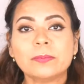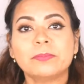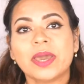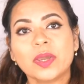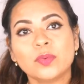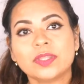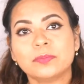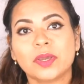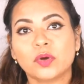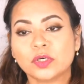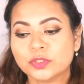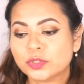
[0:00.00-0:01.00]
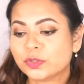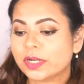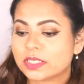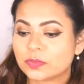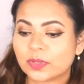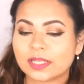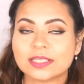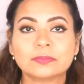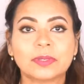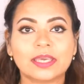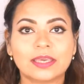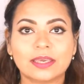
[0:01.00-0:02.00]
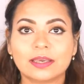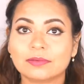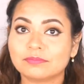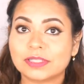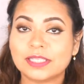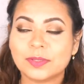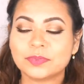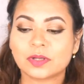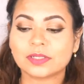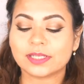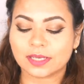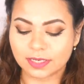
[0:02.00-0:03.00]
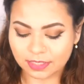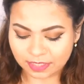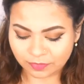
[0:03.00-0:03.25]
so I'm back with my contour as well as my lips all done.